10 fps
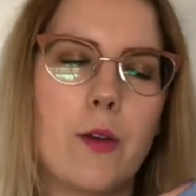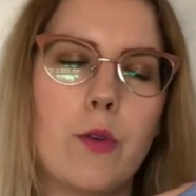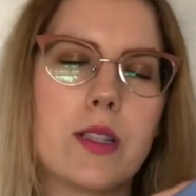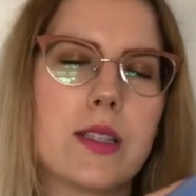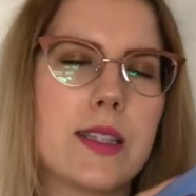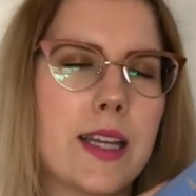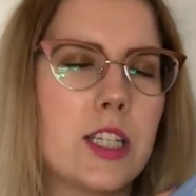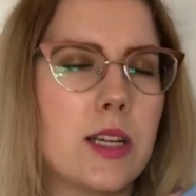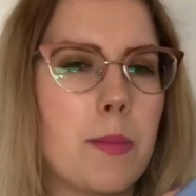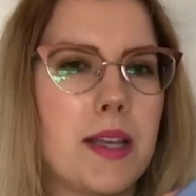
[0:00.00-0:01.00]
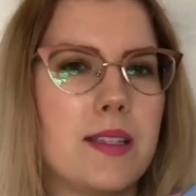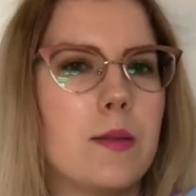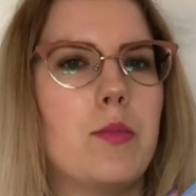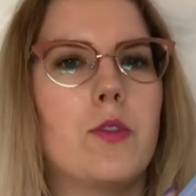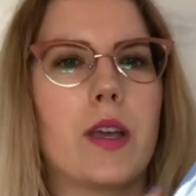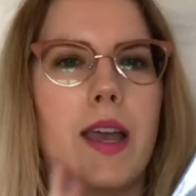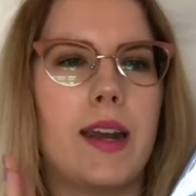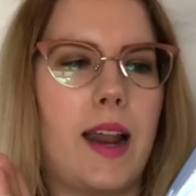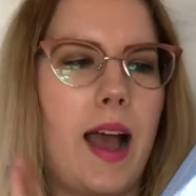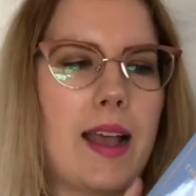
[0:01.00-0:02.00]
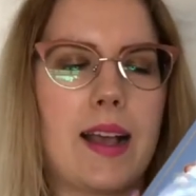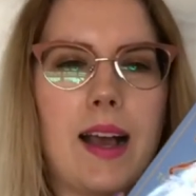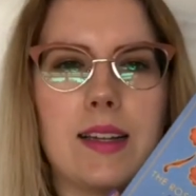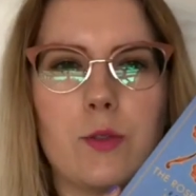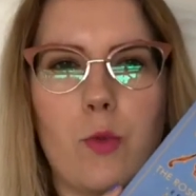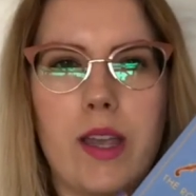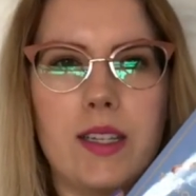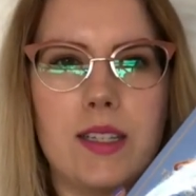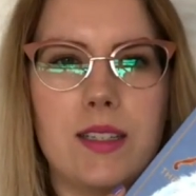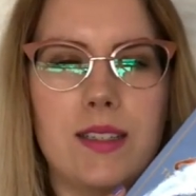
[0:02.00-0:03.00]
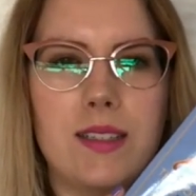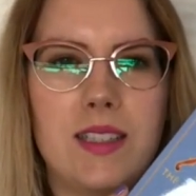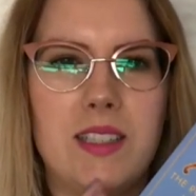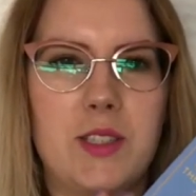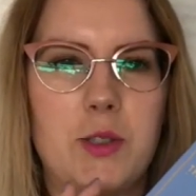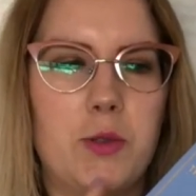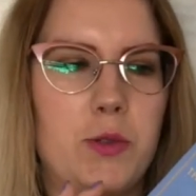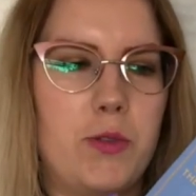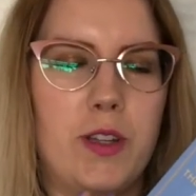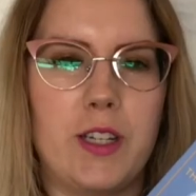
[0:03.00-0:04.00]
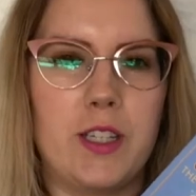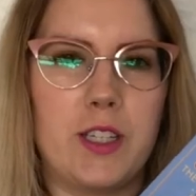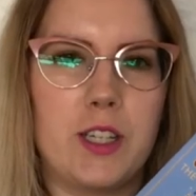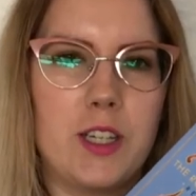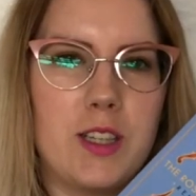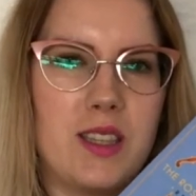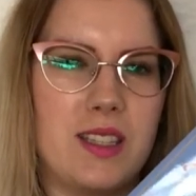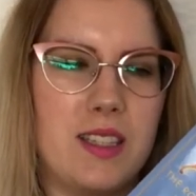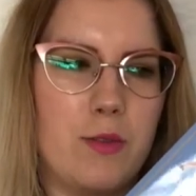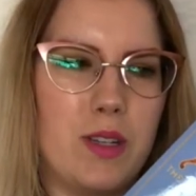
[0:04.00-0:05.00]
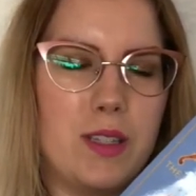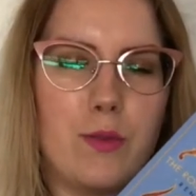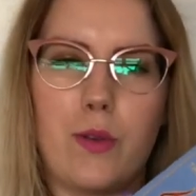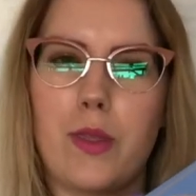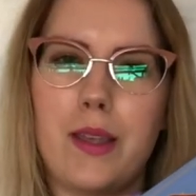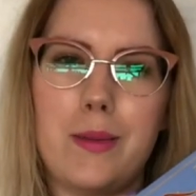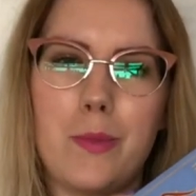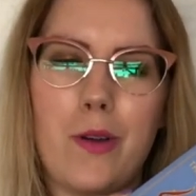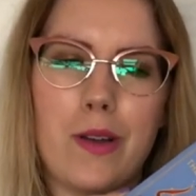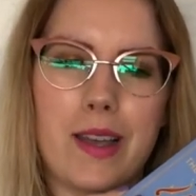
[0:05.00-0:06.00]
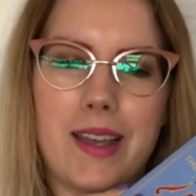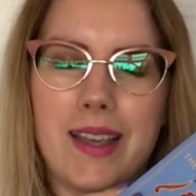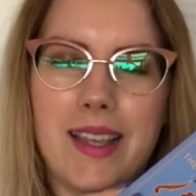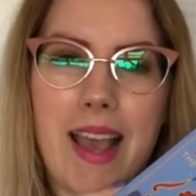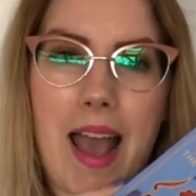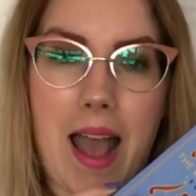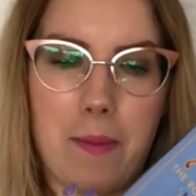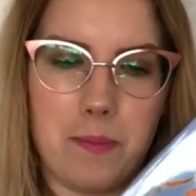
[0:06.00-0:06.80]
was such an amazing book, and I can't wait to finish the series with this book. Yeah.